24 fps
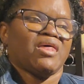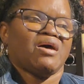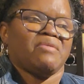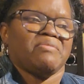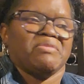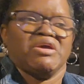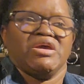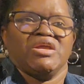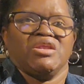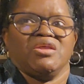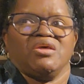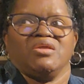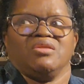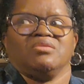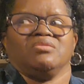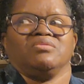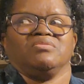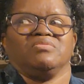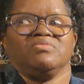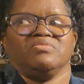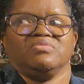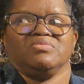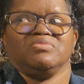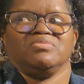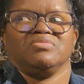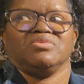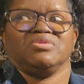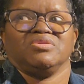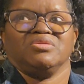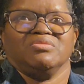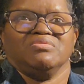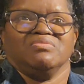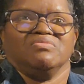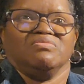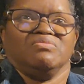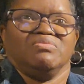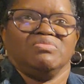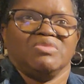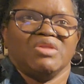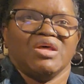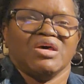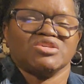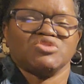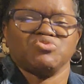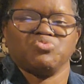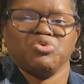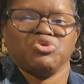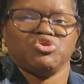I mean, and
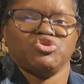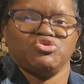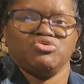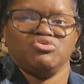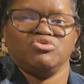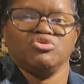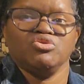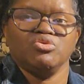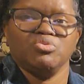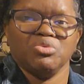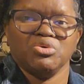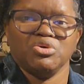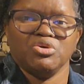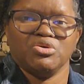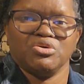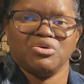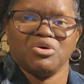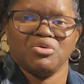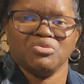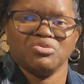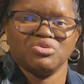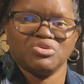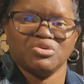that's what you do when you